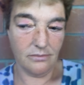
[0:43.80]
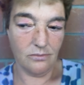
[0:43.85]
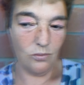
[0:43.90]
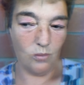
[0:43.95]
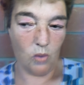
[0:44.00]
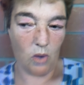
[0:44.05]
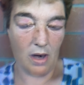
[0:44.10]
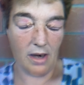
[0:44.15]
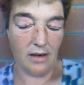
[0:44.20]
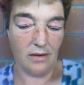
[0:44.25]

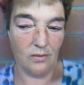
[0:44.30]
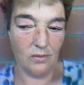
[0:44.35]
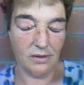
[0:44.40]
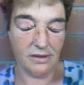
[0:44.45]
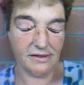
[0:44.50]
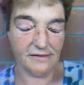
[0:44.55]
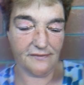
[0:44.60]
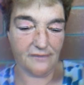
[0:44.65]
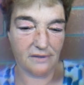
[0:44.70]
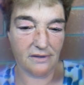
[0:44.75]
One
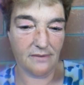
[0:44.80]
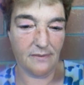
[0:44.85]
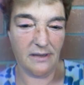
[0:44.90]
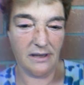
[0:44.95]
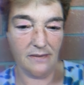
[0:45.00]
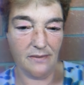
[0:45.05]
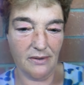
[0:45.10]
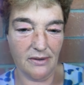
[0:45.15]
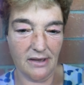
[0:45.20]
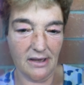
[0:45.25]
was for the
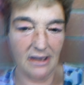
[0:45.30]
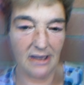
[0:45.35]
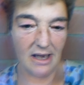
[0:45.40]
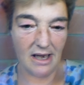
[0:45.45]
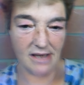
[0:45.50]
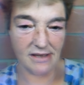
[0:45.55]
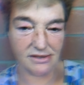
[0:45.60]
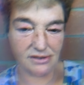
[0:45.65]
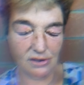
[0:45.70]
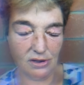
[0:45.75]
people that
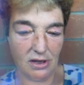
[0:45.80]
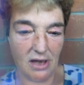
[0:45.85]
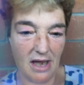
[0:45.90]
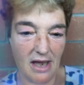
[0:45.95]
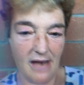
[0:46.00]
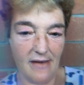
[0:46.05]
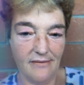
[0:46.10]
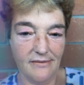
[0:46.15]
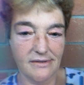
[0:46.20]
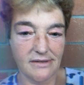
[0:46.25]
lost their
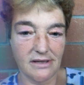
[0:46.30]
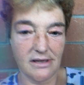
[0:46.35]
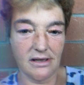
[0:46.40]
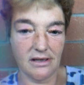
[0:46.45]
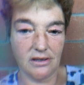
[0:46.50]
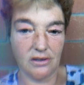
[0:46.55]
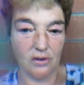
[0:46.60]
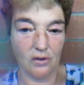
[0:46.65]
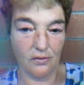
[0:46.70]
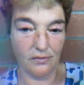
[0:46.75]
lives
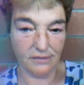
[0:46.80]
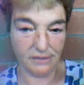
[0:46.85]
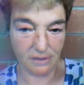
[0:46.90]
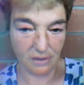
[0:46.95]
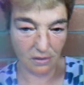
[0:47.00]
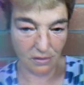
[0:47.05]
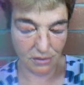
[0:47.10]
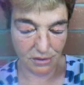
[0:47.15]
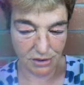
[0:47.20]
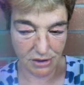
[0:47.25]
in Nova
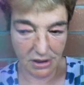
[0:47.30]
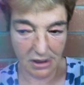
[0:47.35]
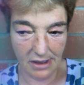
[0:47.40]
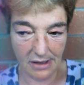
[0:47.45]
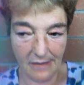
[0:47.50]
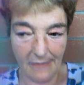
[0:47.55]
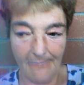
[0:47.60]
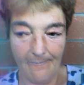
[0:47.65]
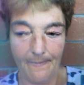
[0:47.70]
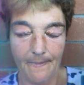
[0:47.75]

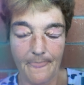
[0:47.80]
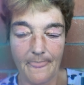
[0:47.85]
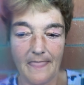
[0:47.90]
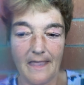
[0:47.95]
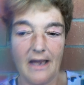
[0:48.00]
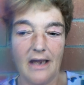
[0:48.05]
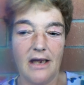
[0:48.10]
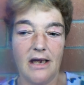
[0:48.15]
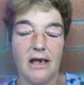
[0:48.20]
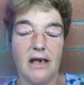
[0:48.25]
Scotia
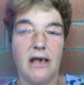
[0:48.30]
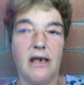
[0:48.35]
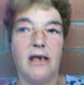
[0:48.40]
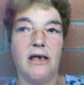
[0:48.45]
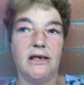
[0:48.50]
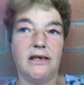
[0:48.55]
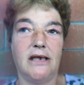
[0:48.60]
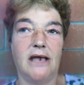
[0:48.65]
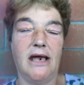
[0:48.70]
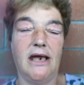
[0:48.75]

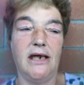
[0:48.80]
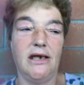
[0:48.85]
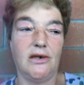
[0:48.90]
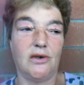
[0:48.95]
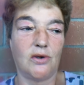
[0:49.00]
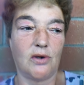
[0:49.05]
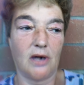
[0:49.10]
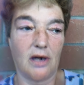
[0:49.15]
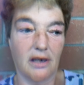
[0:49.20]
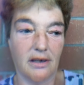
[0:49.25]
in the hate
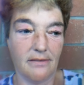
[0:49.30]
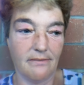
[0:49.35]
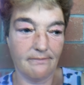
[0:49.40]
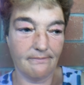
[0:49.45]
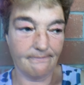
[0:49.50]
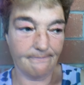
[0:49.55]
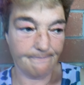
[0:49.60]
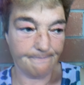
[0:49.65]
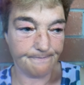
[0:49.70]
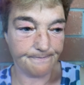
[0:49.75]
crime,
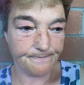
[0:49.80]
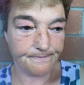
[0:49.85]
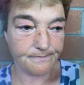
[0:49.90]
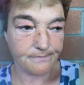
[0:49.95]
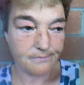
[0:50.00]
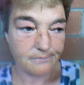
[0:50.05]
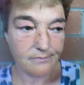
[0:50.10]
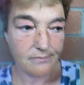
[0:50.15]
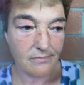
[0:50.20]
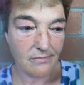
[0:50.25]

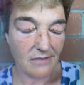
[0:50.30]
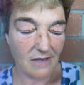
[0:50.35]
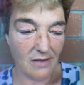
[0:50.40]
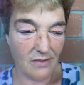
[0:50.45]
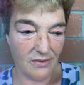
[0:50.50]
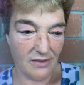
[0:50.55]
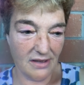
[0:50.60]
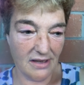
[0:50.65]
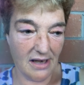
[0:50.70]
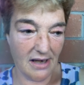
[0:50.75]

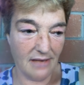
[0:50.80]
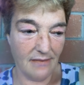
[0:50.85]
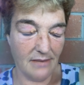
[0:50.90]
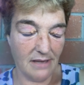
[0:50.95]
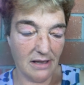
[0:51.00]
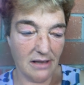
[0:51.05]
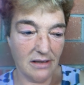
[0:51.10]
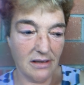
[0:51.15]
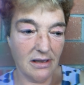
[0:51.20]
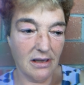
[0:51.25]
the
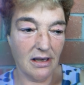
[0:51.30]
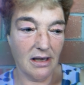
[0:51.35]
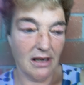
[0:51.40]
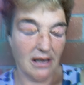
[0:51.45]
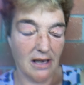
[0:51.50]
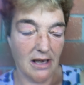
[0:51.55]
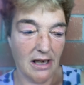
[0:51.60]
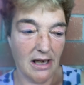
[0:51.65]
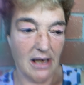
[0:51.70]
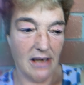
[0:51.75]
gunman,
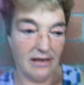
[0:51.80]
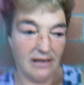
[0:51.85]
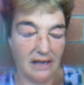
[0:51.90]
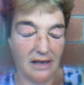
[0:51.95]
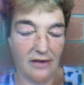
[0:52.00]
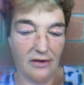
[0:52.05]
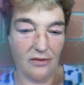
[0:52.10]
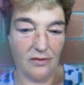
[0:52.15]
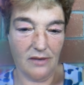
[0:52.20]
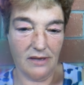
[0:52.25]
and the
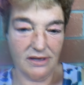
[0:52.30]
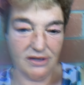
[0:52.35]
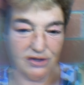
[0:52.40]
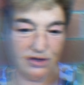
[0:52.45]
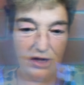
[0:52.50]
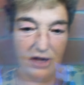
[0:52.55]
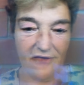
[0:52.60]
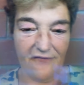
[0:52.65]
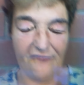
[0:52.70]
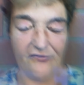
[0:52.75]
other one is
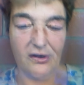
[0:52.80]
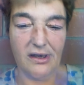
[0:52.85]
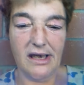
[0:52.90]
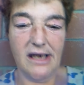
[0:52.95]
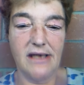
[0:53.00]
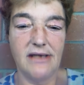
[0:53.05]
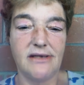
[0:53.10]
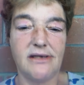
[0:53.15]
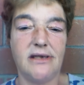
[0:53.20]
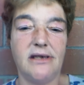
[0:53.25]
Jennifer
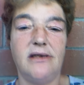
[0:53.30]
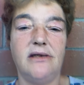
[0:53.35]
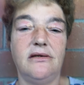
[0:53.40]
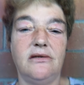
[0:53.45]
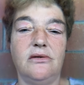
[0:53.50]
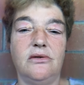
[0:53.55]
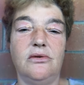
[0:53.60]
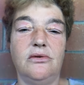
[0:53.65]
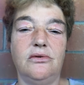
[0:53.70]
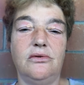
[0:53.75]
Casey,
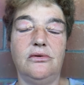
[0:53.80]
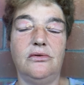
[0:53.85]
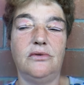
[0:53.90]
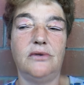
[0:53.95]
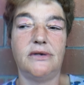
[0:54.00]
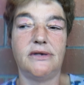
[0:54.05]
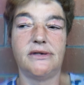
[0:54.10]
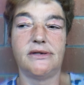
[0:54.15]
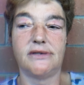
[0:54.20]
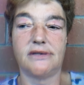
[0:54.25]
who
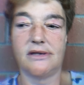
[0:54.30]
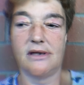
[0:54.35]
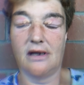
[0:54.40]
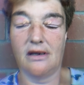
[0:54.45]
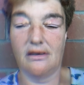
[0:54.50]
was